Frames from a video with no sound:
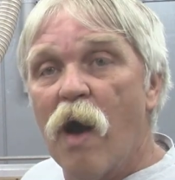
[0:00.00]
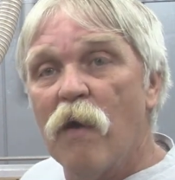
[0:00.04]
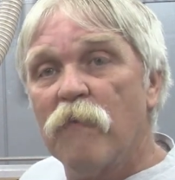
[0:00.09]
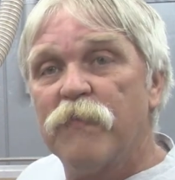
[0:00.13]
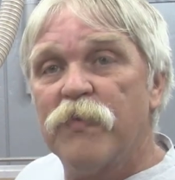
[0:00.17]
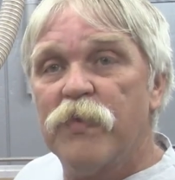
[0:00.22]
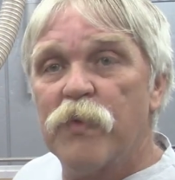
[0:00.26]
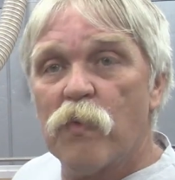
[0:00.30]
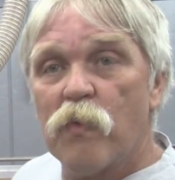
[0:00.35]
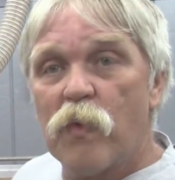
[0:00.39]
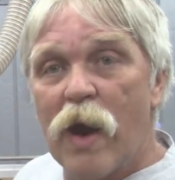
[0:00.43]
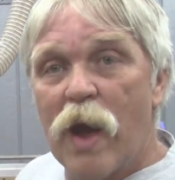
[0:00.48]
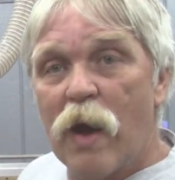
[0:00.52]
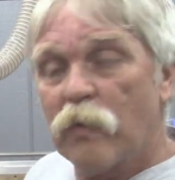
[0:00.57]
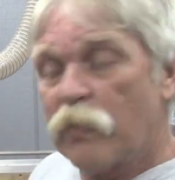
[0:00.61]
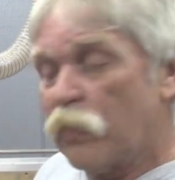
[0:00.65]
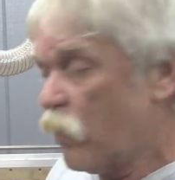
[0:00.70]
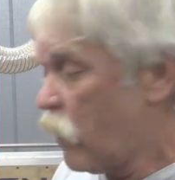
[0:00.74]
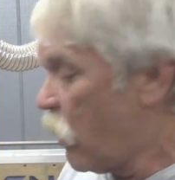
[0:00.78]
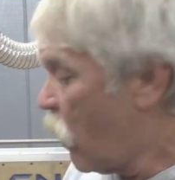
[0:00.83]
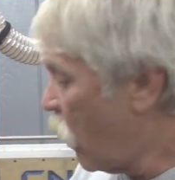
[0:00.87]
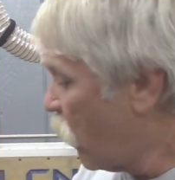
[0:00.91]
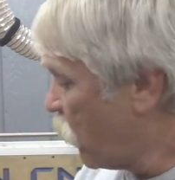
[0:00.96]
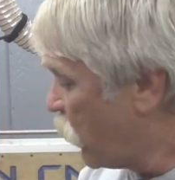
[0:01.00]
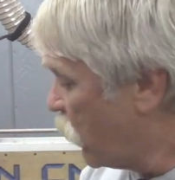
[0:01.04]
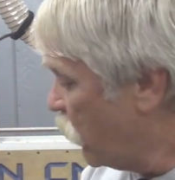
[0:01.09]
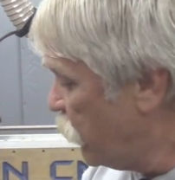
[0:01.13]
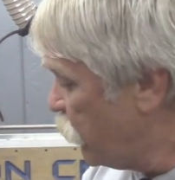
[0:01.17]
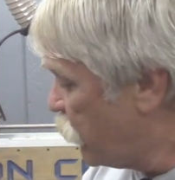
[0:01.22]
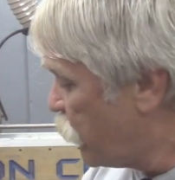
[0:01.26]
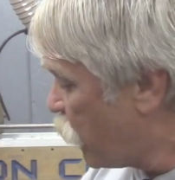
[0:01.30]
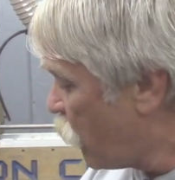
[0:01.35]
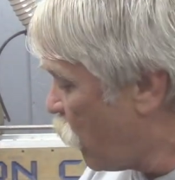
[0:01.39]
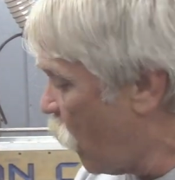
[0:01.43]
of the router are
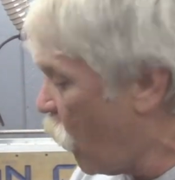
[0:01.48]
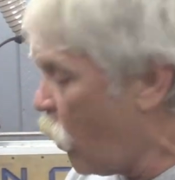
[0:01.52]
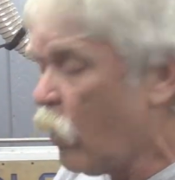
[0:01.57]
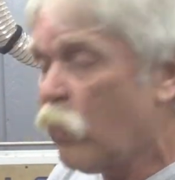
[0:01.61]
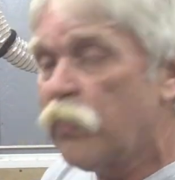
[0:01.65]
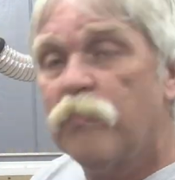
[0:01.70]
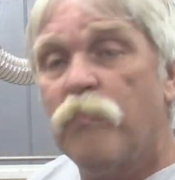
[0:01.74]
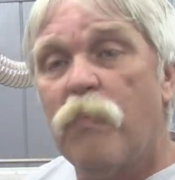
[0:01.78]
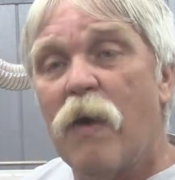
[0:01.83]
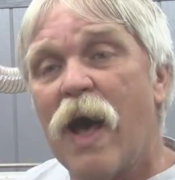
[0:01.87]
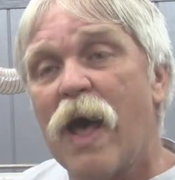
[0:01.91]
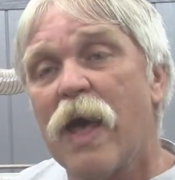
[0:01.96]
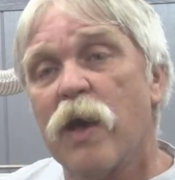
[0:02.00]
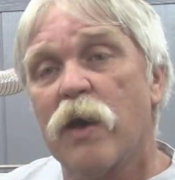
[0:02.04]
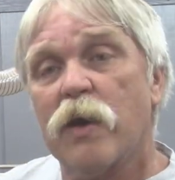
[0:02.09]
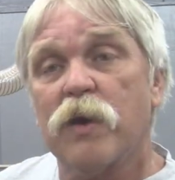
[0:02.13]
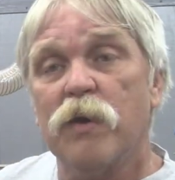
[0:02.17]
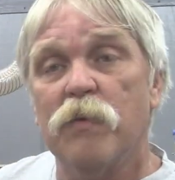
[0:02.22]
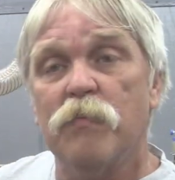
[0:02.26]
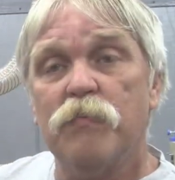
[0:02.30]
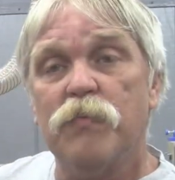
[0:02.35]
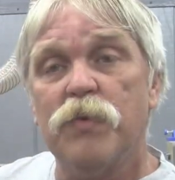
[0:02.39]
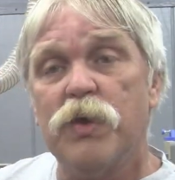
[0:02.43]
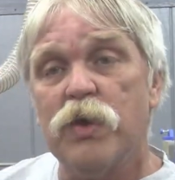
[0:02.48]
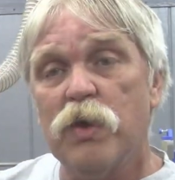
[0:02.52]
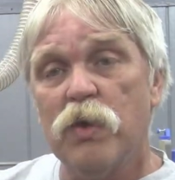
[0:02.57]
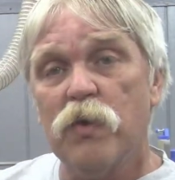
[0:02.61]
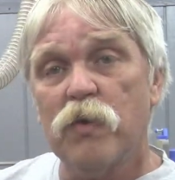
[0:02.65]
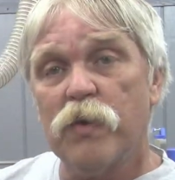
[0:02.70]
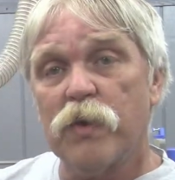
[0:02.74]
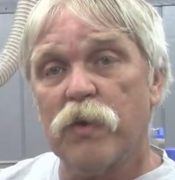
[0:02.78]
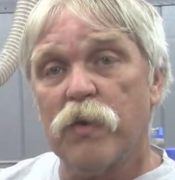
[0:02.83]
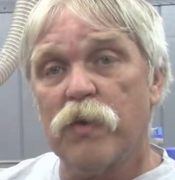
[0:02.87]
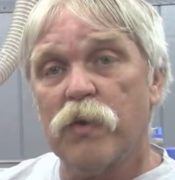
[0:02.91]
controlled by a
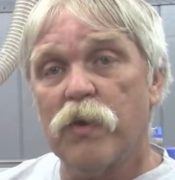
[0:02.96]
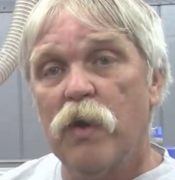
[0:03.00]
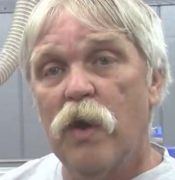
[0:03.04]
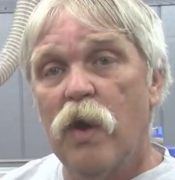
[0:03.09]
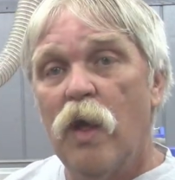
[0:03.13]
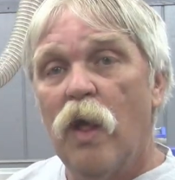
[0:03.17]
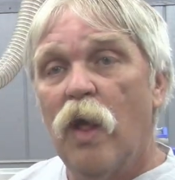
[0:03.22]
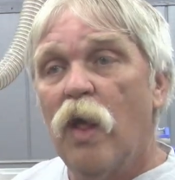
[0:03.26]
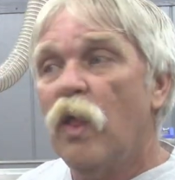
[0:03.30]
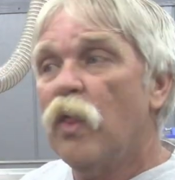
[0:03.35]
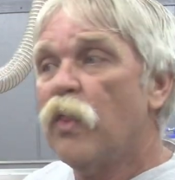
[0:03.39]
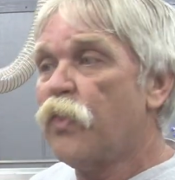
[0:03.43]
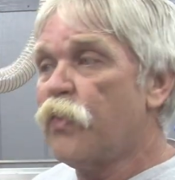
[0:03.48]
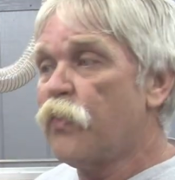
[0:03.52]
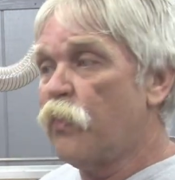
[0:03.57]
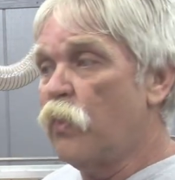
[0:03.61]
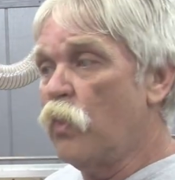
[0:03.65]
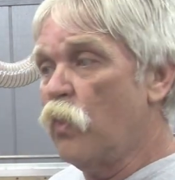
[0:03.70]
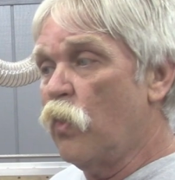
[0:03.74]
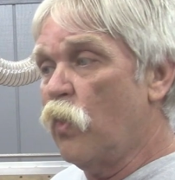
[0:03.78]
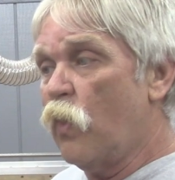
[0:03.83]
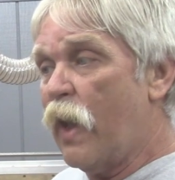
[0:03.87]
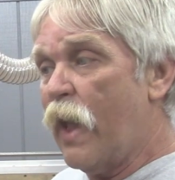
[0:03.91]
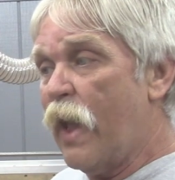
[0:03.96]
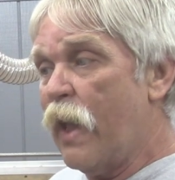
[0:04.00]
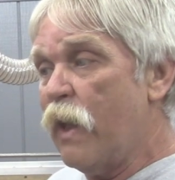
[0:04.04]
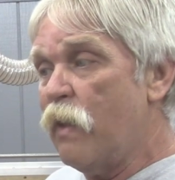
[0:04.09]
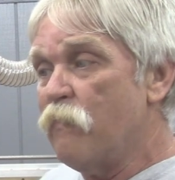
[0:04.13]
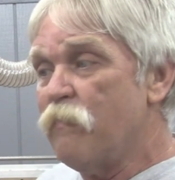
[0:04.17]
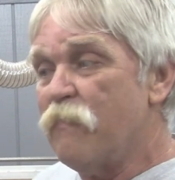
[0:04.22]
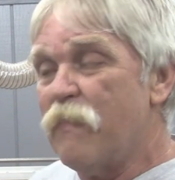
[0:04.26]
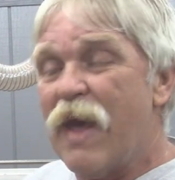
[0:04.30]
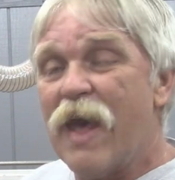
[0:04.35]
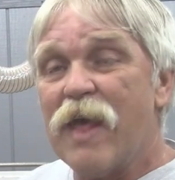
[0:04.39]
computer through
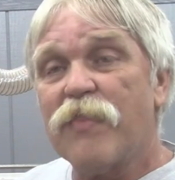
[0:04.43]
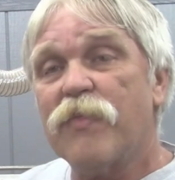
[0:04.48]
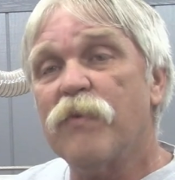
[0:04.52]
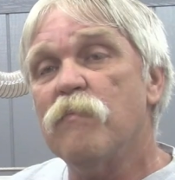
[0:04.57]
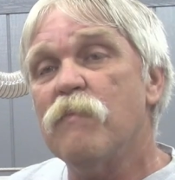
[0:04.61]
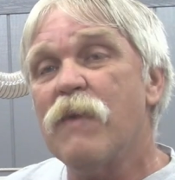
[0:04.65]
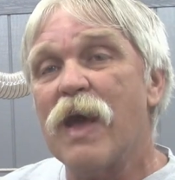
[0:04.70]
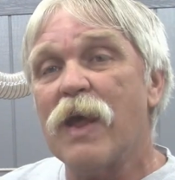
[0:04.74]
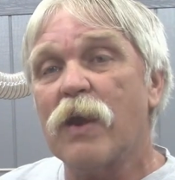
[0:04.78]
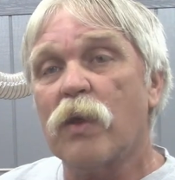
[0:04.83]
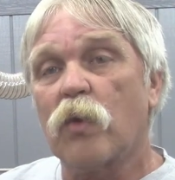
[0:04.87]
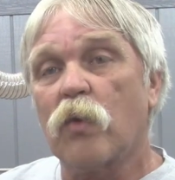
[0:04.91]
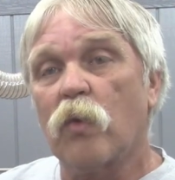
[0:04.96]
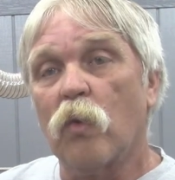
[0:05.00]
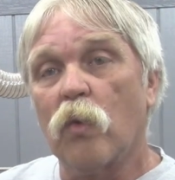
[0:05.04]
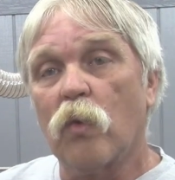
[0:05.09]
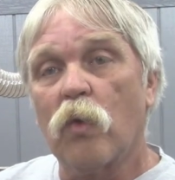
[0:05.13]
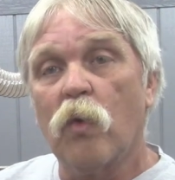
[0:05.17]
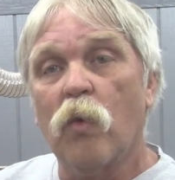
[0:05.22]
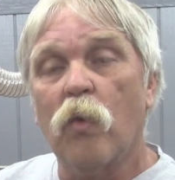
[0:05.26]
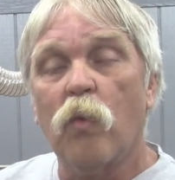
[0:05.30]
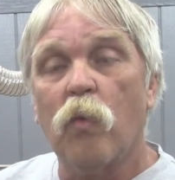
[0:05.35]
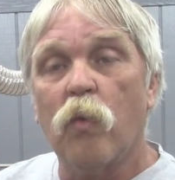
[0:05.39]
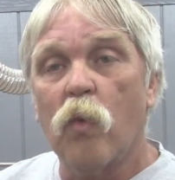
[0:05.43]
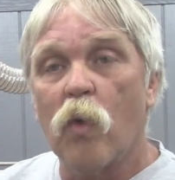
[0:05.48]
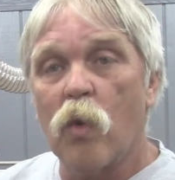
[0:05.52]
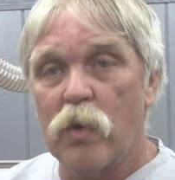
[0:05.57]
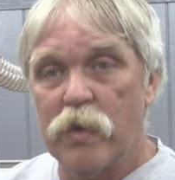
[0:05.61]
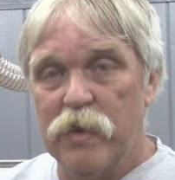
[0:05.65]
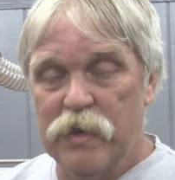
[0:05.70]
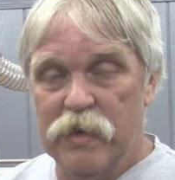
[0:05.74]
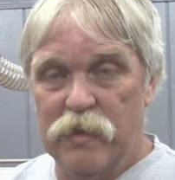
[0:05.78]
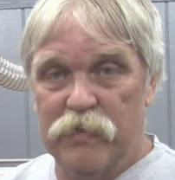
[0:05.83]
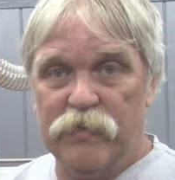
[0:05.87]
a mathematical
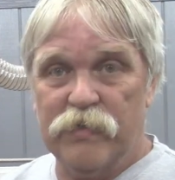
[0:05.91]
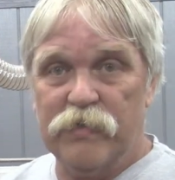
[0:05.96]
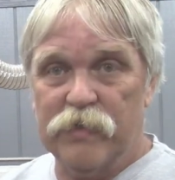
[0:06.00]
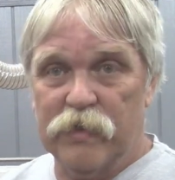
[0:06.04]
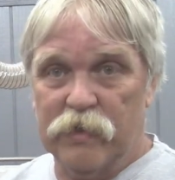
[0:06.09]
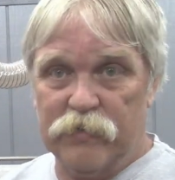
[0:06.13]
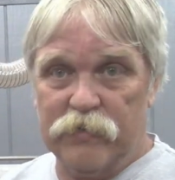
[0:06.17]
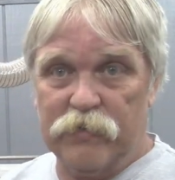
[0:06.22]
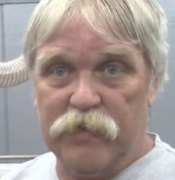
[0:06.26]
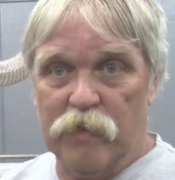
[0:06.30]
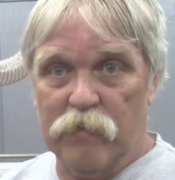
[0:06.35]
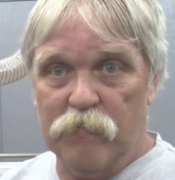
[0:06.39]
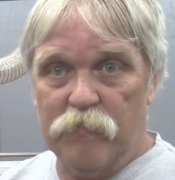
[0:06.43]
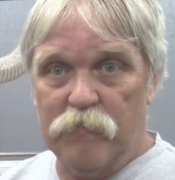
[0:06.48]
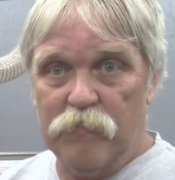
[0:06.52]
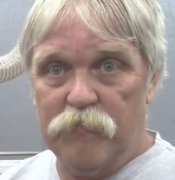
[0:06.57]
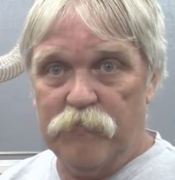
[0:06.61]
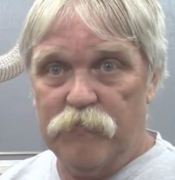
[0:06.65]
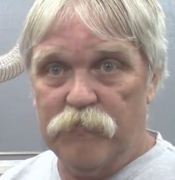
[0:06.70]
coordinate system.